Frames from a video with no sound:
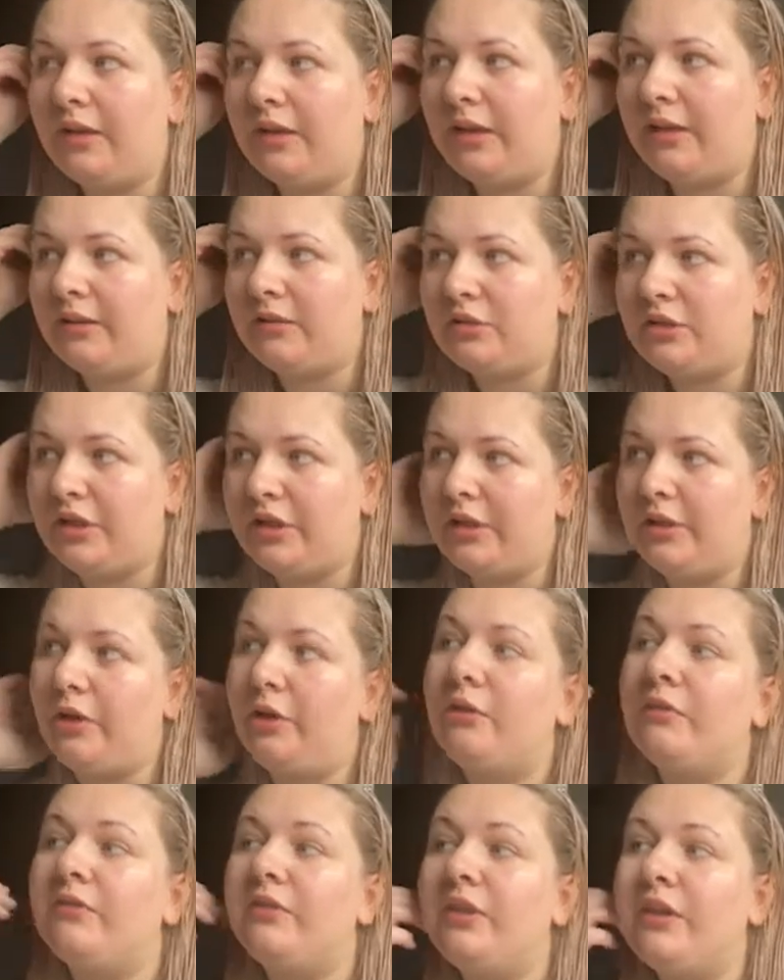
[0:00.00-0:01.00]
next year,
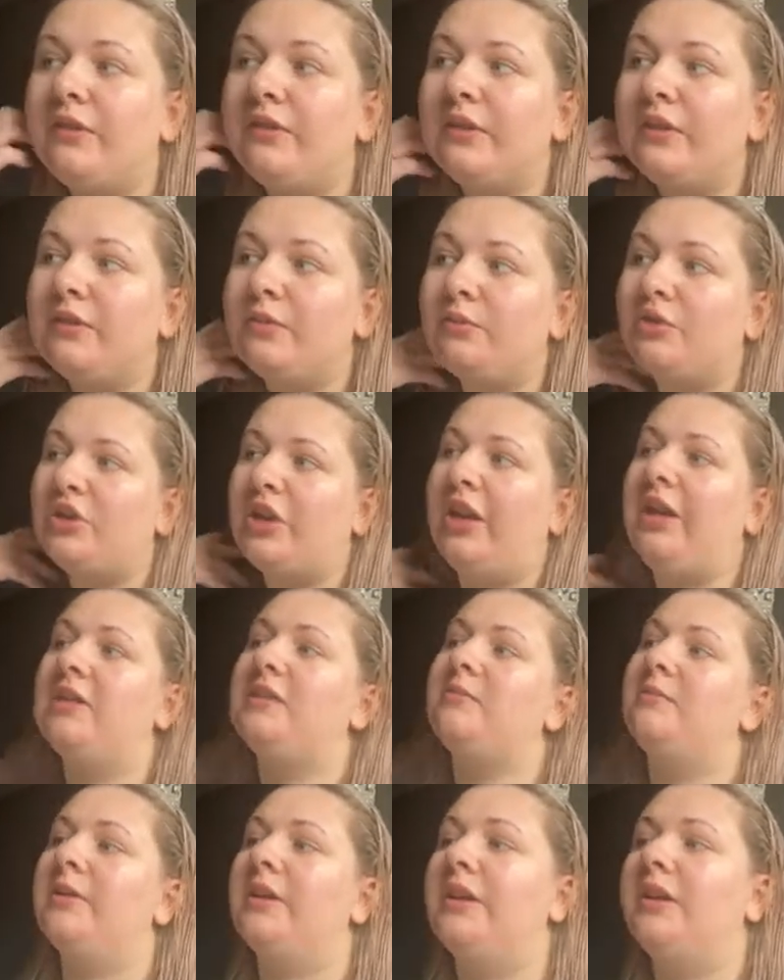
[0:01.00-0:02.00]
hopefully things will
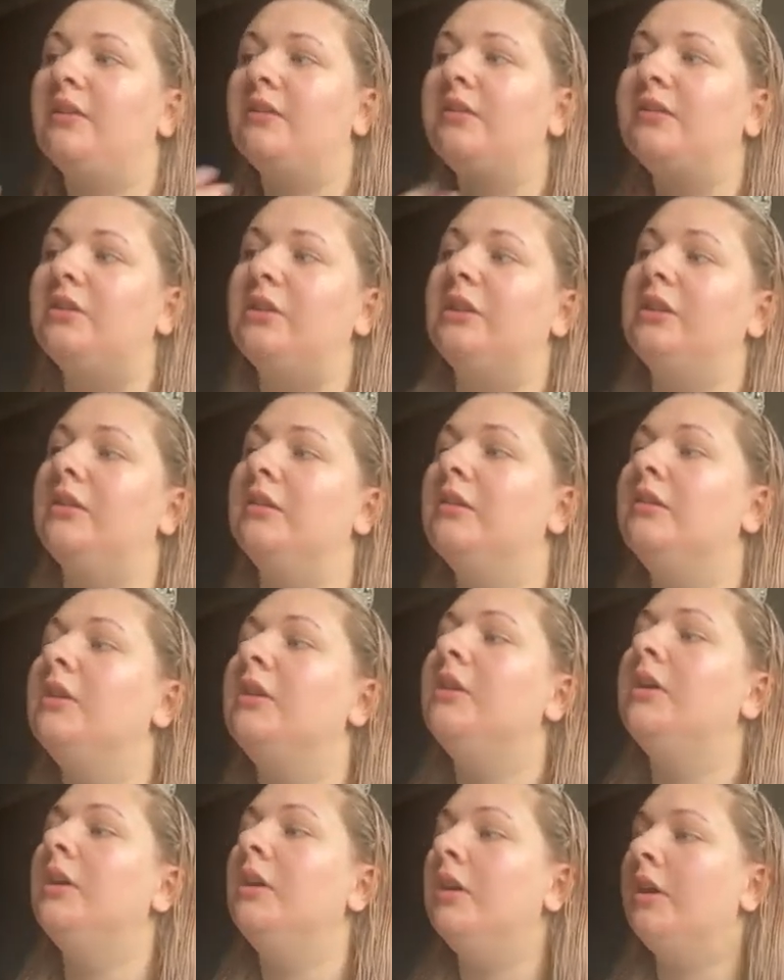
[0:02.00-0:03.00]
change by next year.
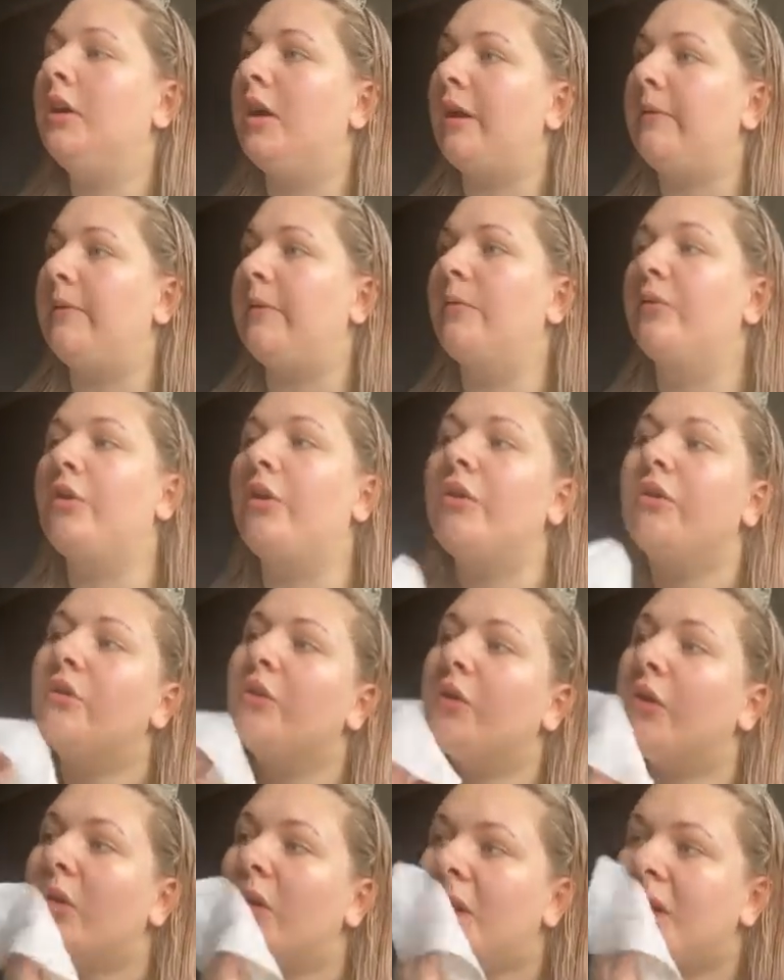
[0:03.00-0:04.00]
I mean, we're going
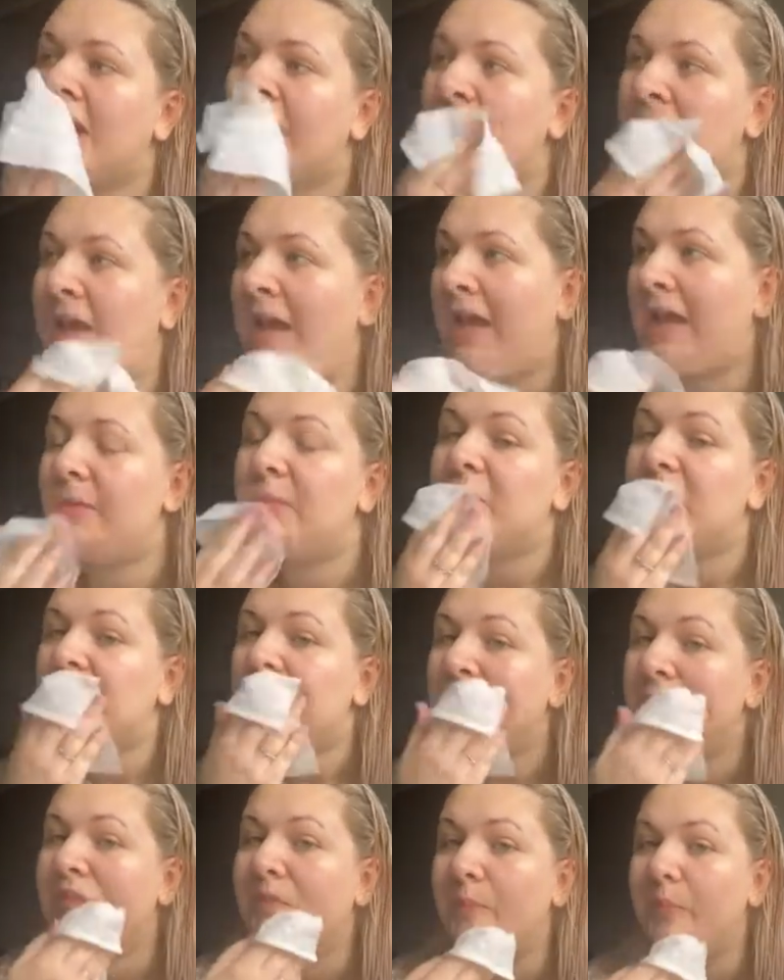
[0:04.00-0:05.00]
on holiday in
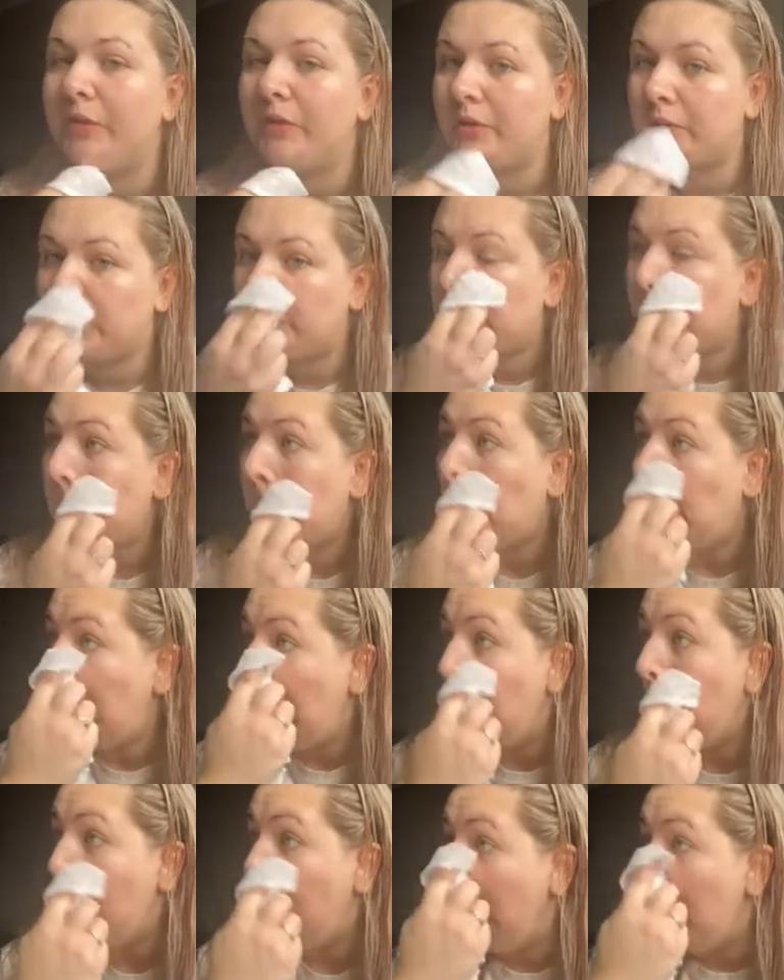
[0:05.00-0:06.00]
April. We've booked
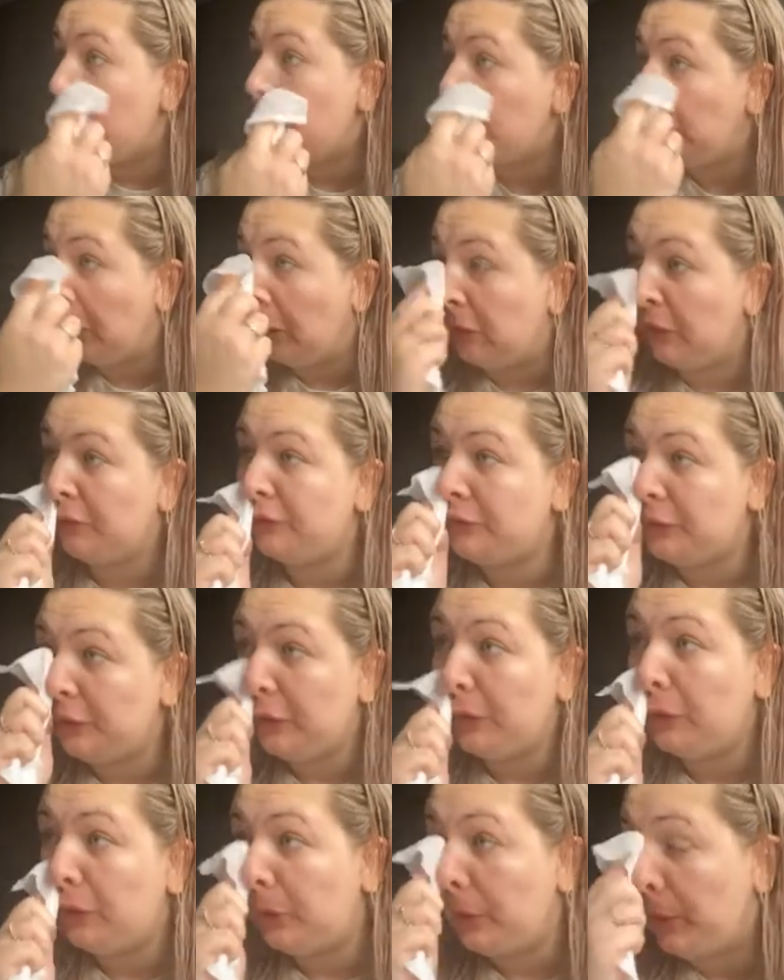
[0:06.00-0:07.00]
to go
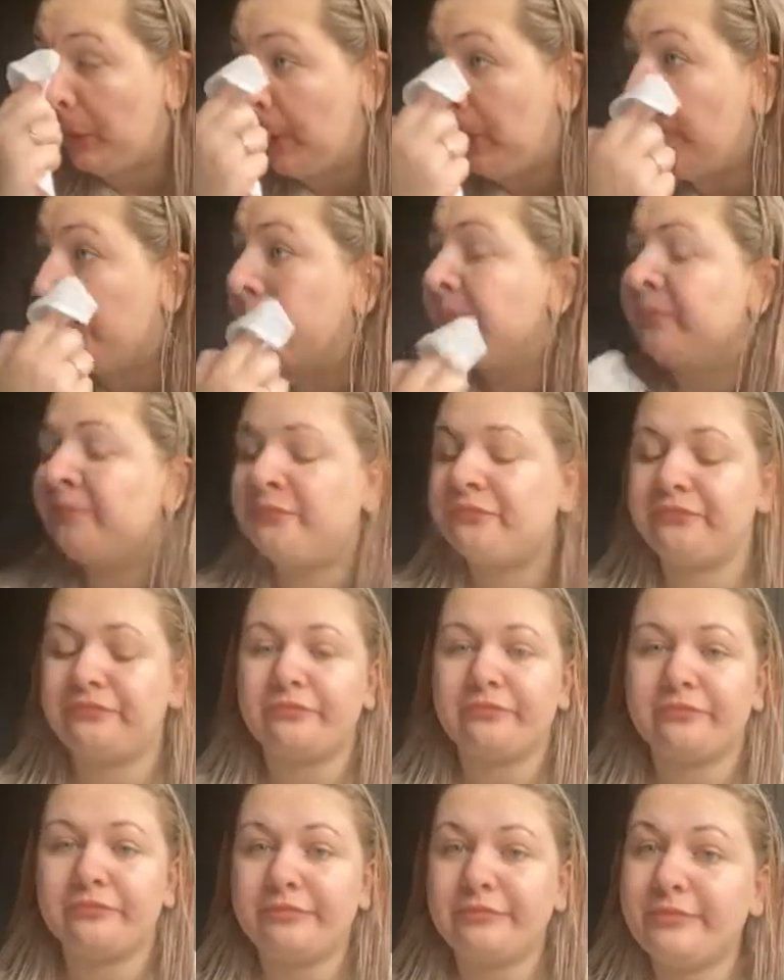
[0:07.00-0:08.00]
to
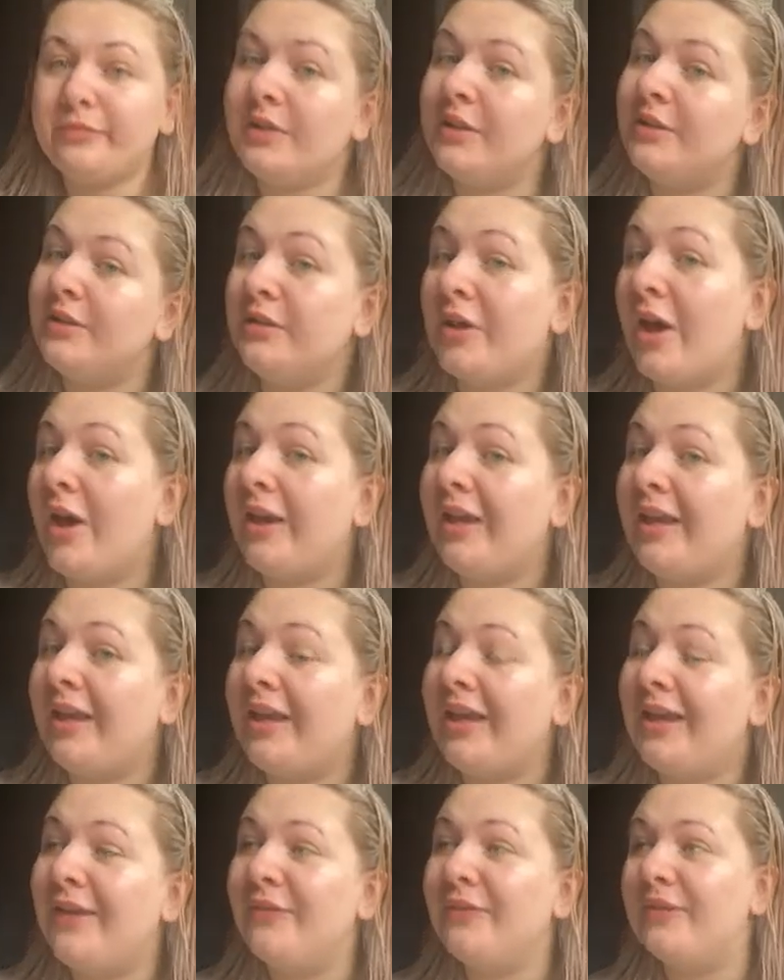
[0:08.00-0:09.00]

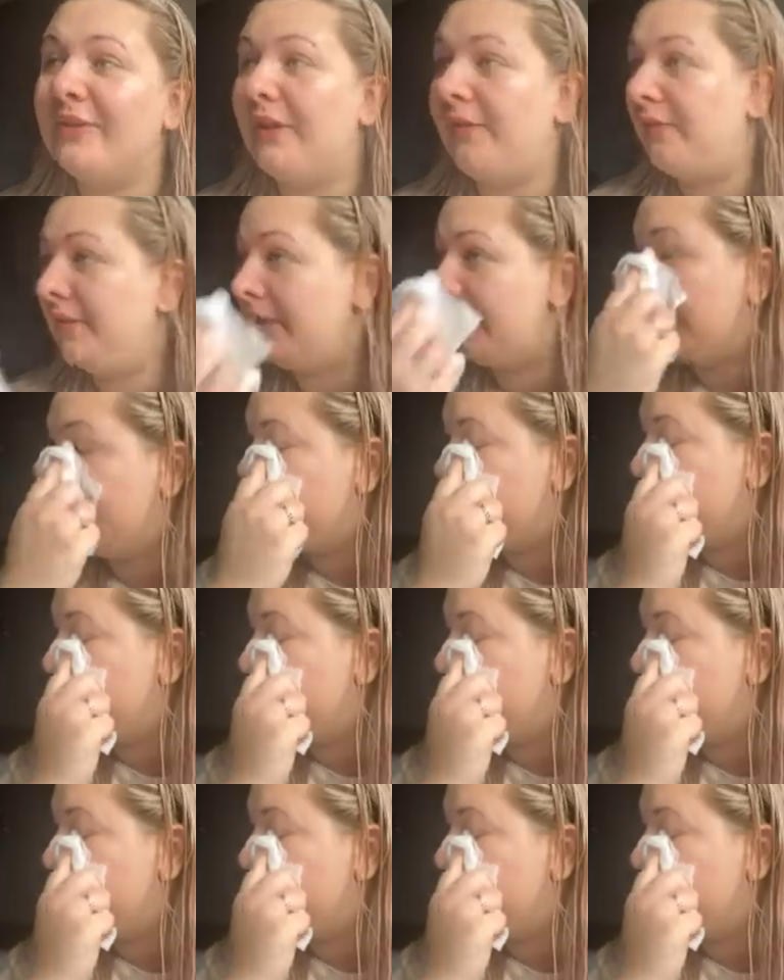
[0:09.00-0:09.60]
Turkey for 17